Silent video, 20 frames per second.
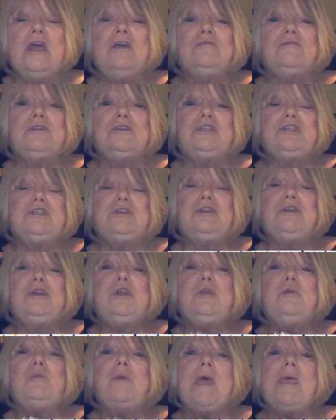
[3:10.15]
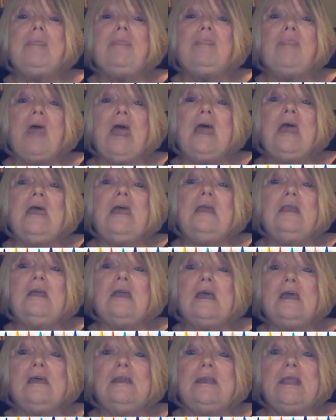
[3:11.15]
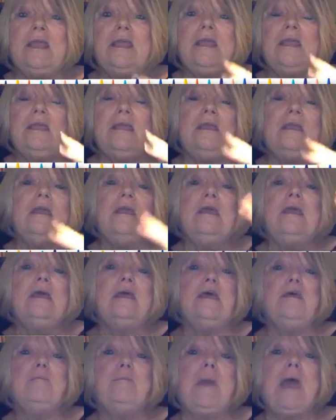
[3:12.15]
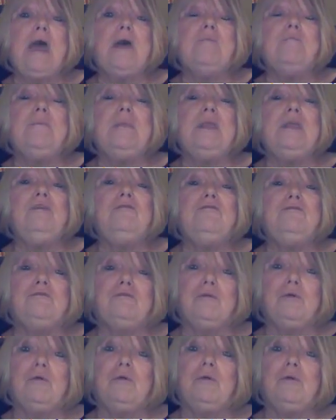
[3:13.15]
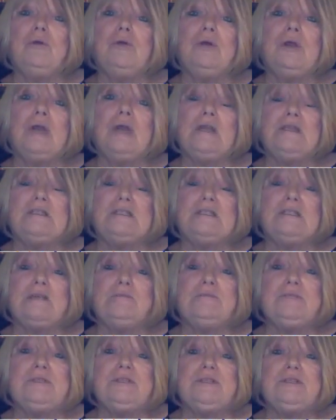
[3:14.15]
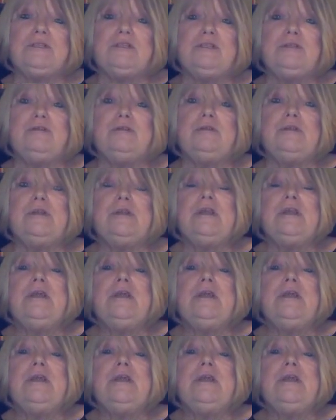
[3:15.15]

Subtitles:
for sure you want that on a about me for a substitute.